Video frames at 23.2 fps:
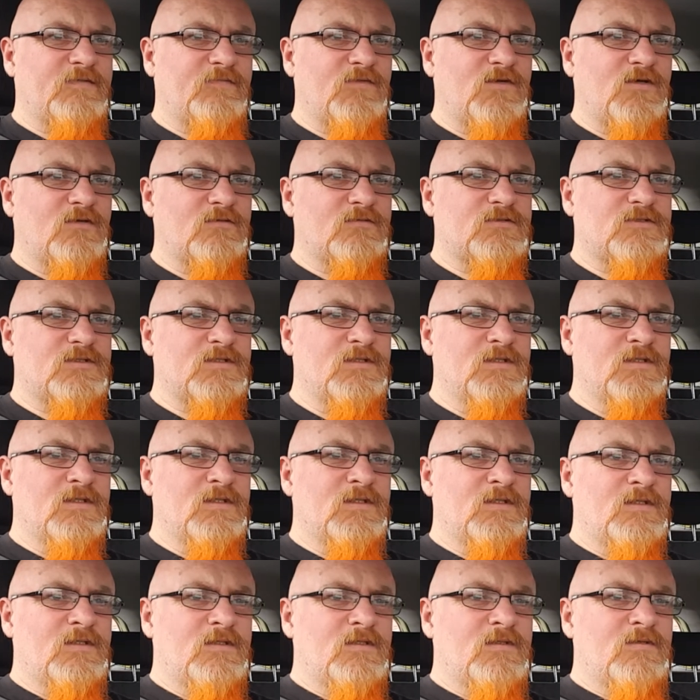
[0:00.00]
I've not
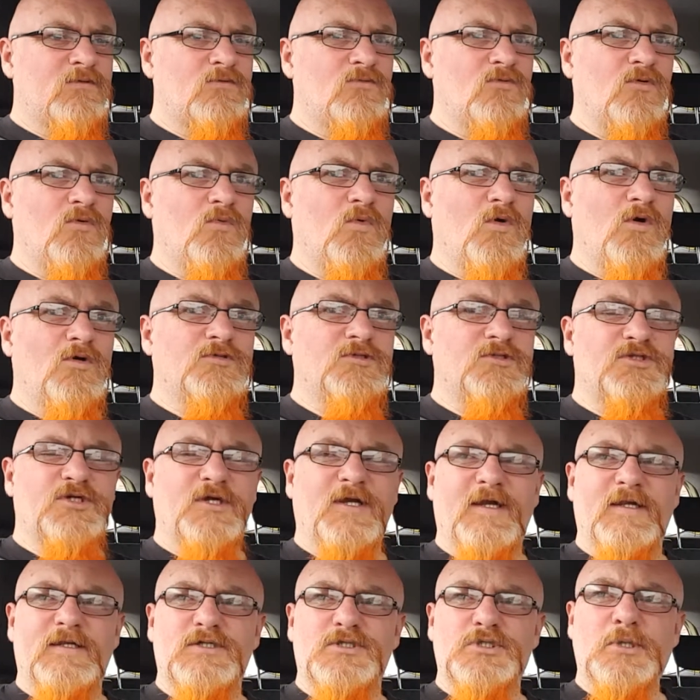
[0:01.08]
done a water
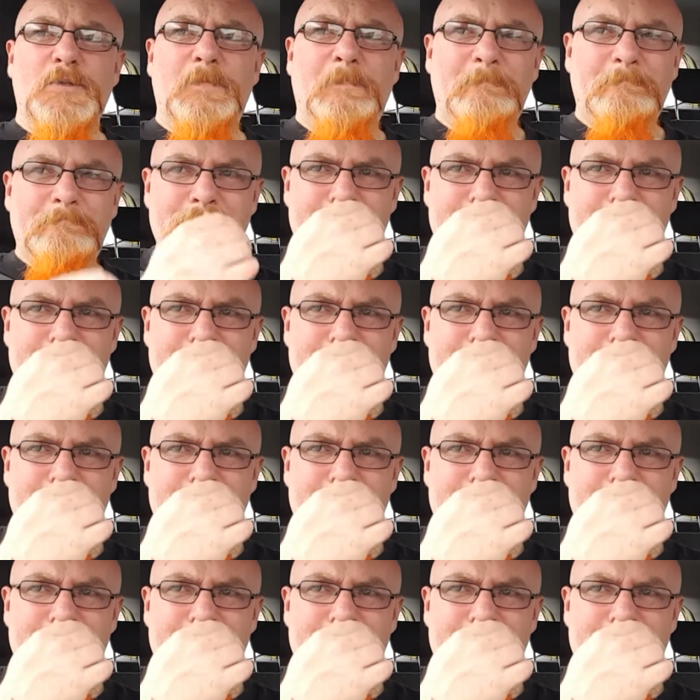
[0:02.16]
change